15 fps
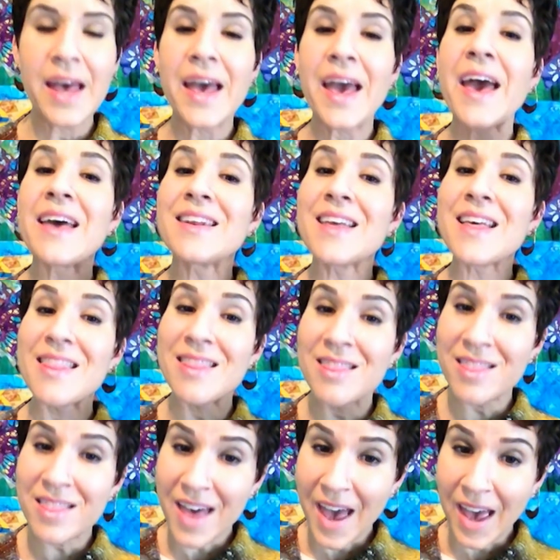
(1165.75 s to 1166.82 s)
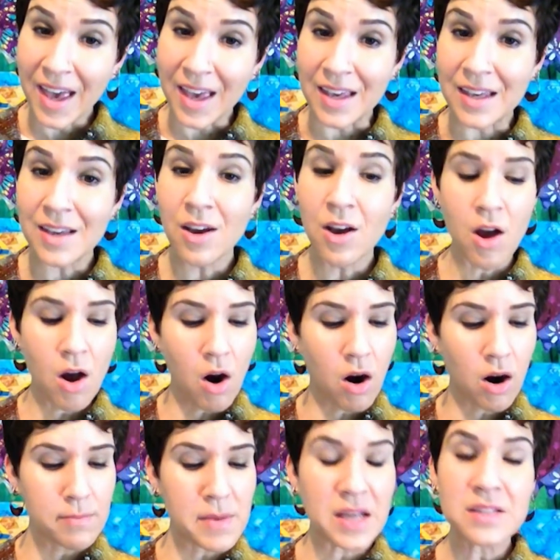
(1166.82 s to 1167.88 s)
And they
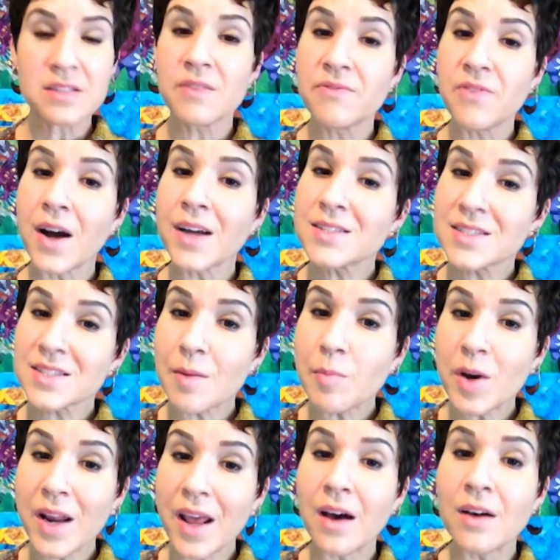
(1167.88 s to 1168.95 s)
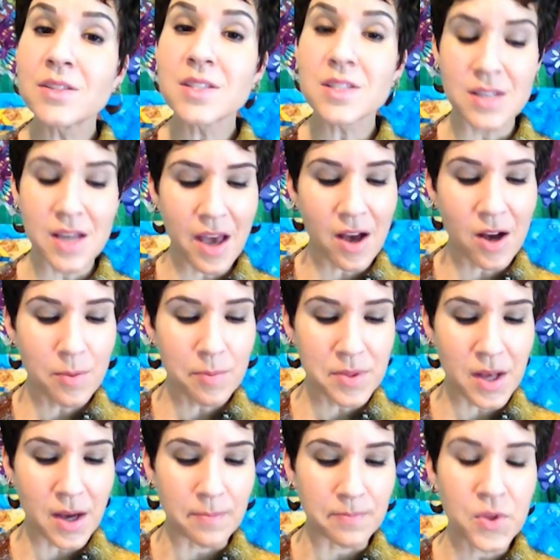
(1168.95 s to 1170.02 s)
are meant to find someone else to help
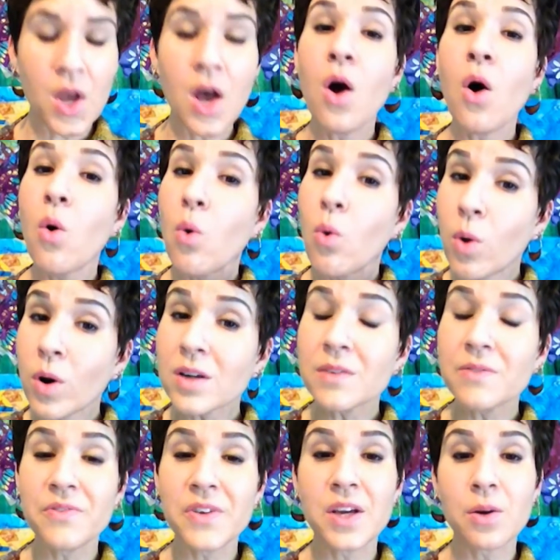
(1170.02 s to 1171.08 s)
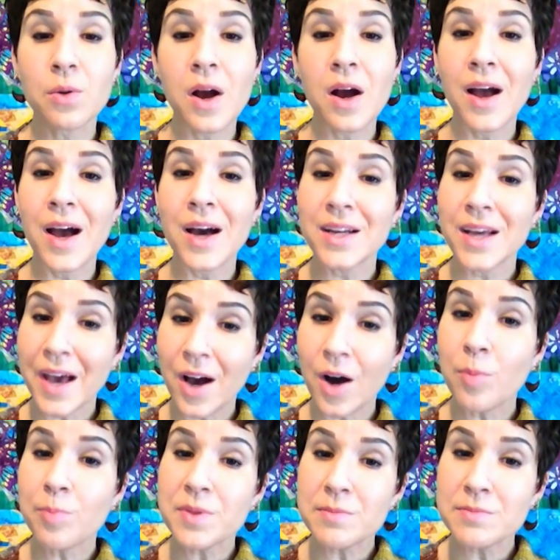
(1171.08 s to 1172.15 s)
them or to figure out how to
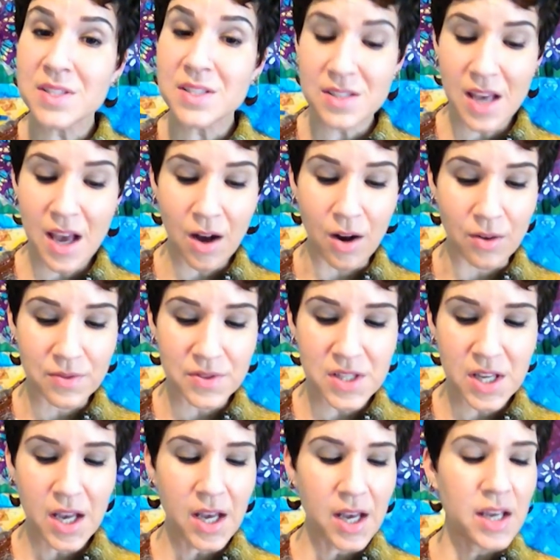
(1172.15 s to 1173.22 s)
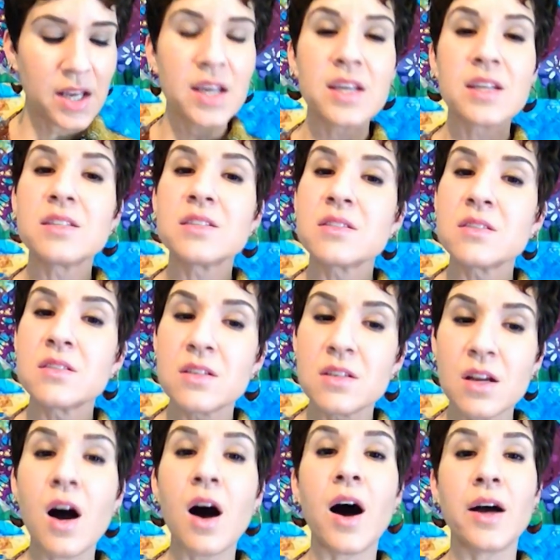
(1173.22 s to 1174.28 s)
help themselves. It is
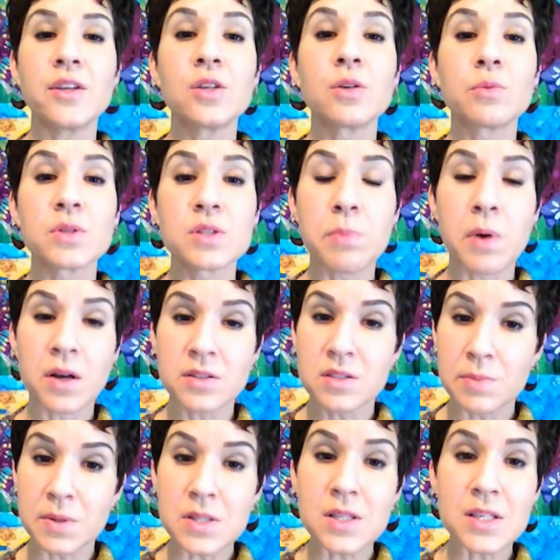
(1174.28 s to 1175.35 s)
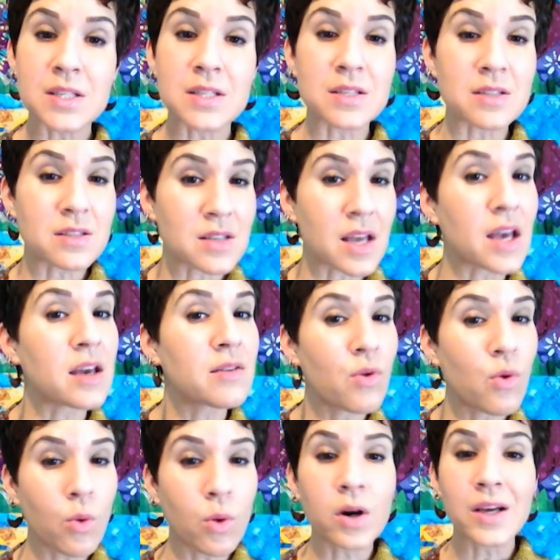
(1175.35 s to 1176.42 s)
not your responsibility to save
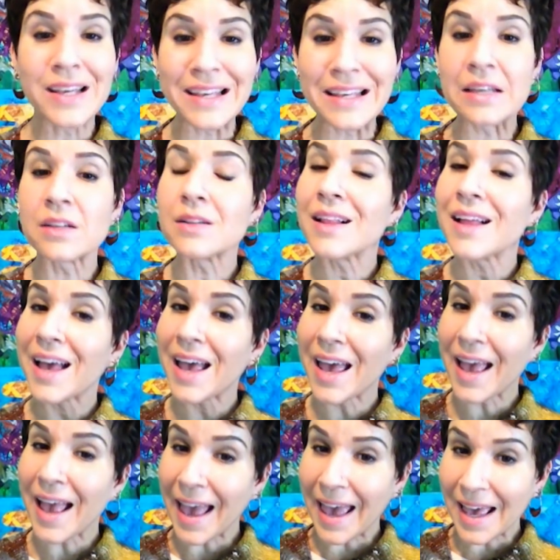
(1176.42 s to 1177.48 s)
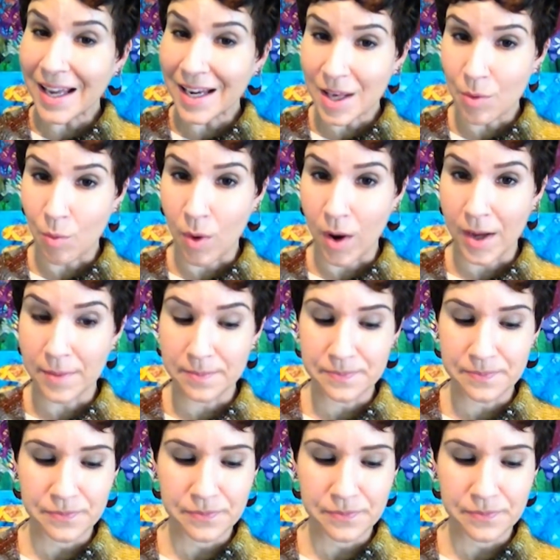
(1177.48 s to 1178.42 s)
or heal anyone.